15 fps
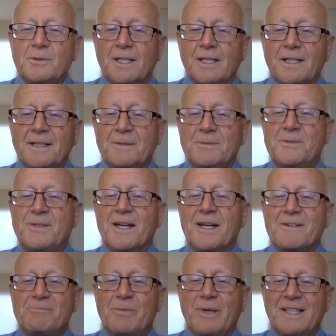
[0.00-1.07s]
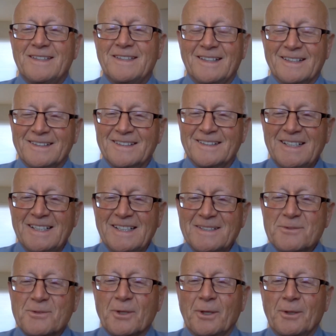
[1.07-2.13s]
times I've been there.
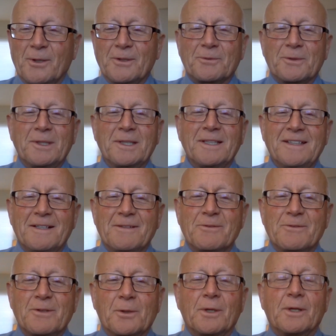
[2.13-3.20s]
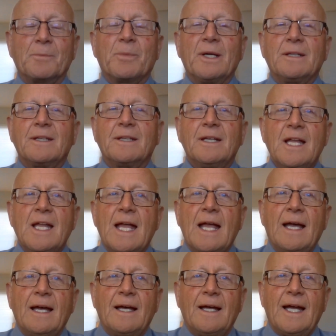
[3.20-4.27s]
So it's really of the Lord. But
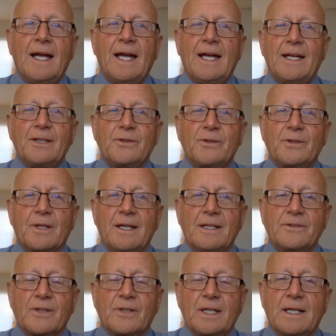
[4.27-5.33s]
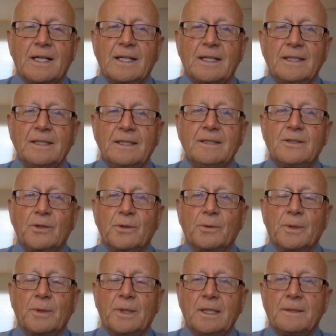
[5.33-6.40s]
uh, as, as I got
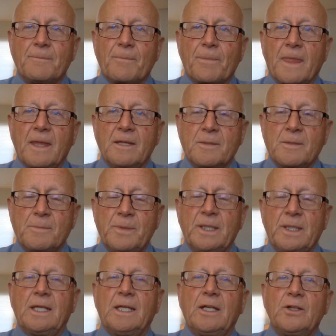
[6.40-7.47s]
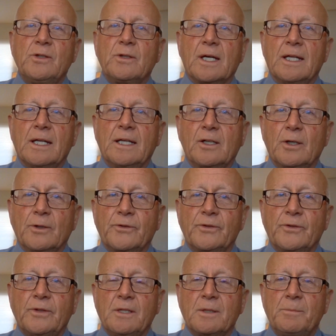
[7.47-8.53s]
into it, in the beginning, you kind of go
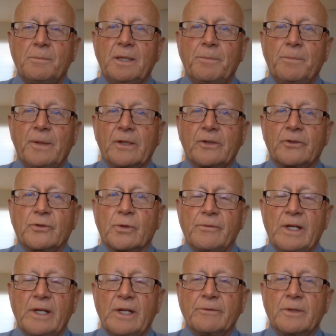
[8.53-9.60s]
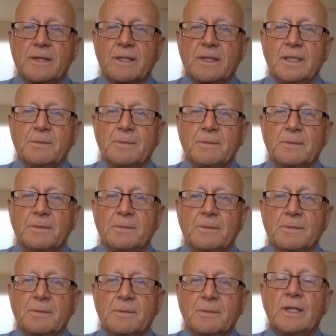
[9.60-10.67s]
see the big picture of everything. But
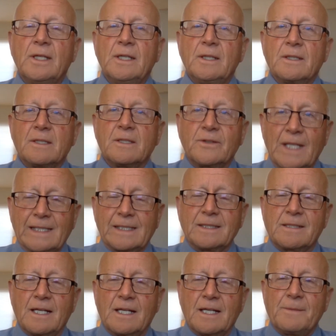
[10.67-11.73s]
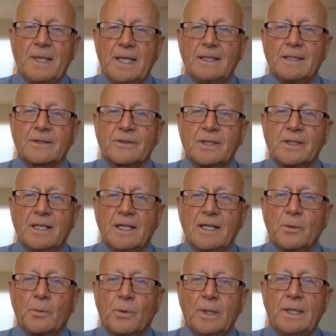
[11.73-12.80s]
as the second time Alex and
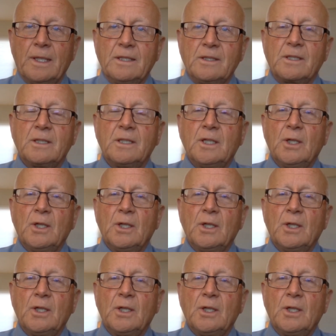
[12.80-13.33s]
I went,